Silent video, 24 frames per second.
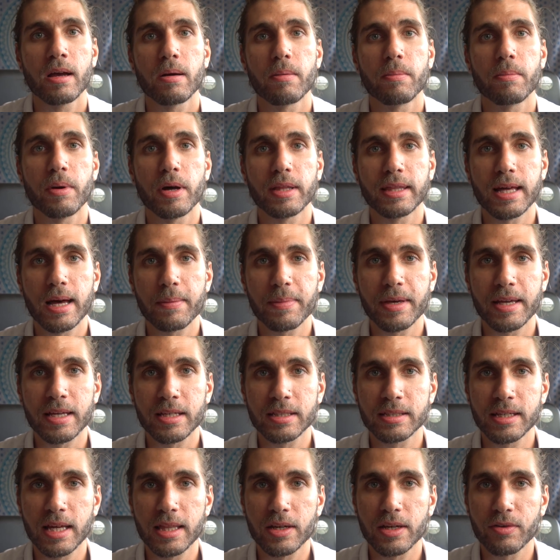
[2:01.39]
But that being
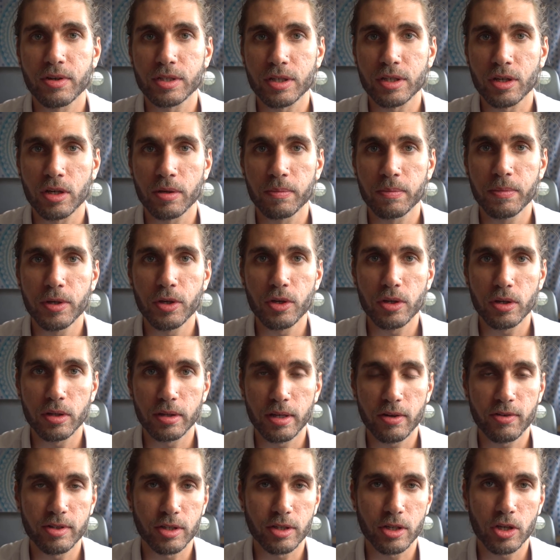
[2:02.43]
said, there is a
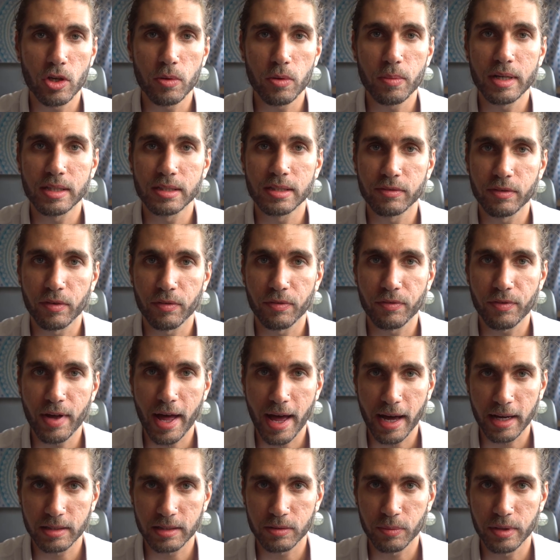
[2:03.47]
cumulative
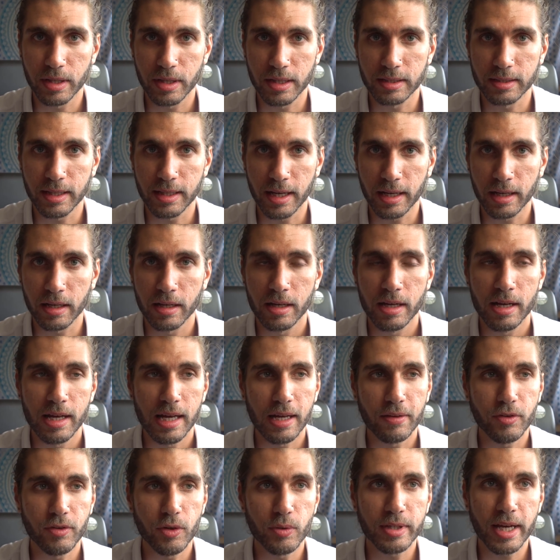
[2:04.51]
effect with this thing.
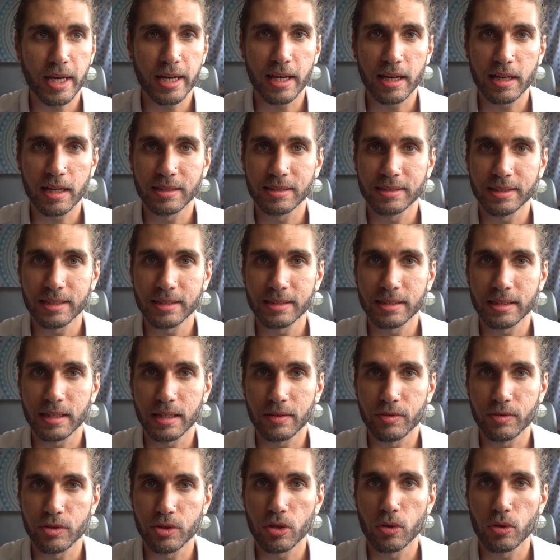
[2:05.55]
If you take it consistently
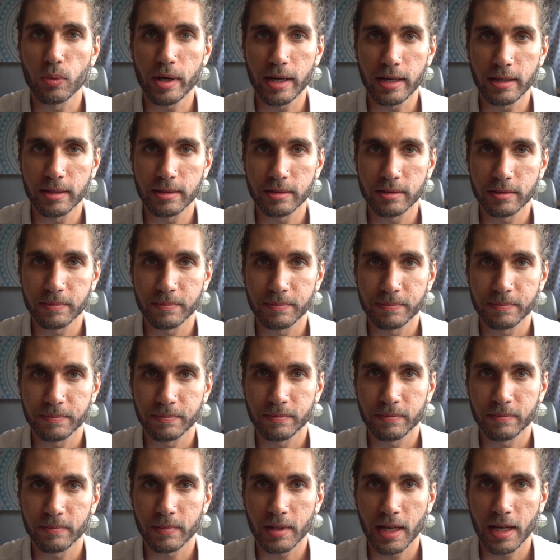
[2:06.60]
for 2 weeks
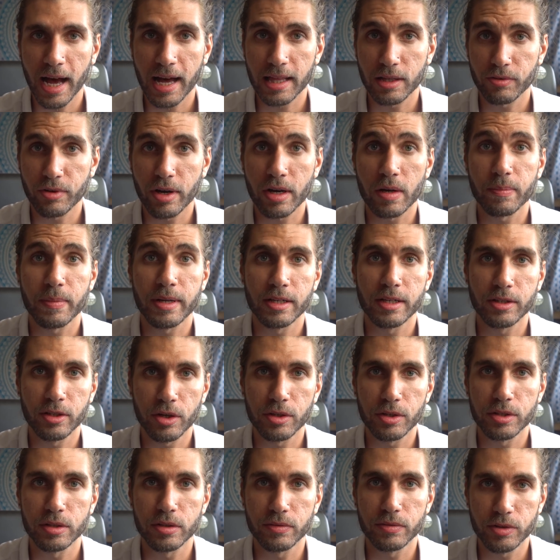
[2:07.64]
at the recommended
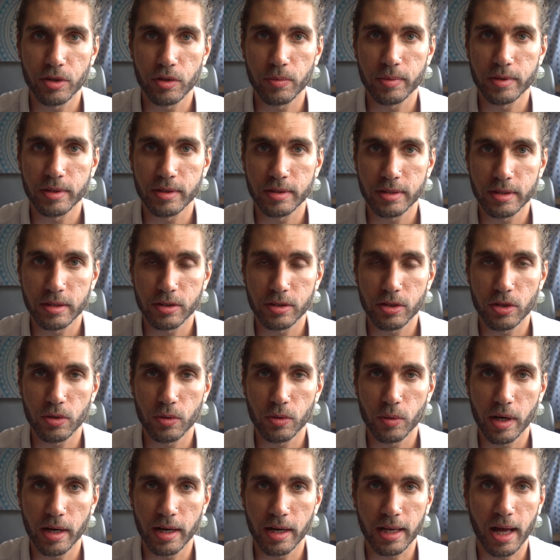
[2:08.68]
dosage of
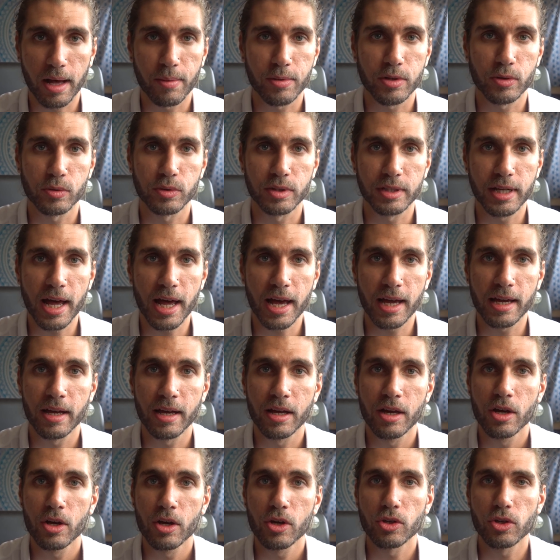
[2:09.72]
two capsules a day,
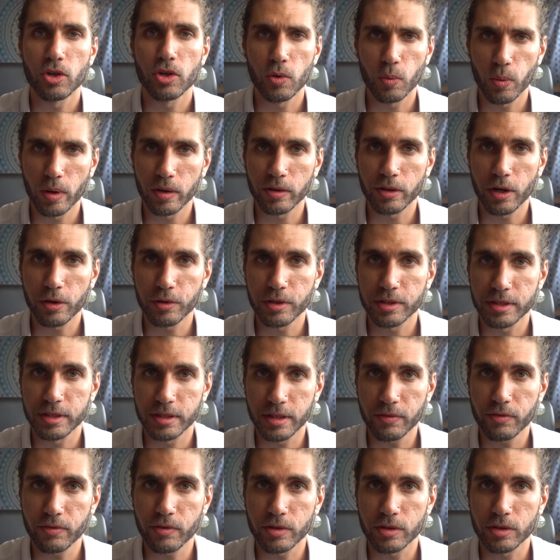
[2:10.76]
you will notice a
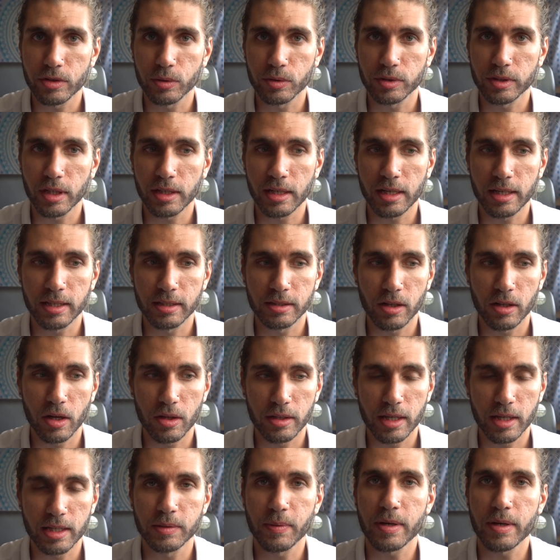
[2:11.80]
difference. You'll suddenly start
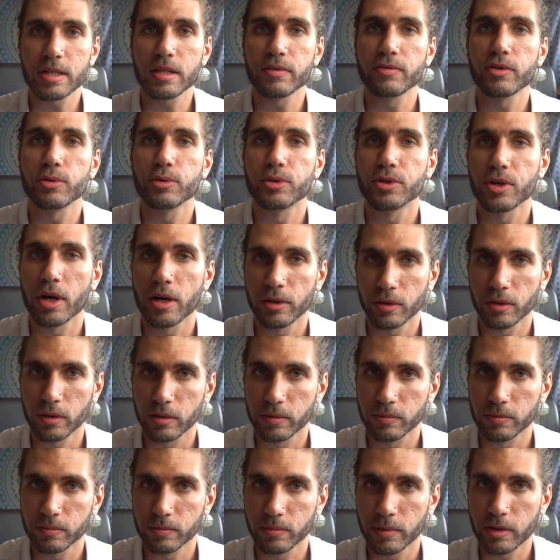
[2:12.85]
to, especially if you
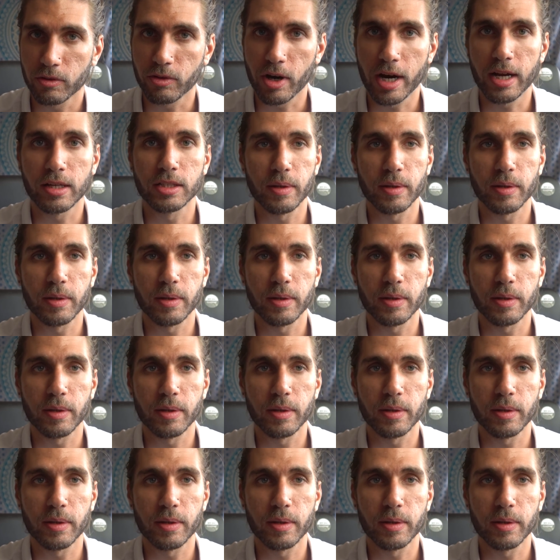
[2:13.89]
journal, right?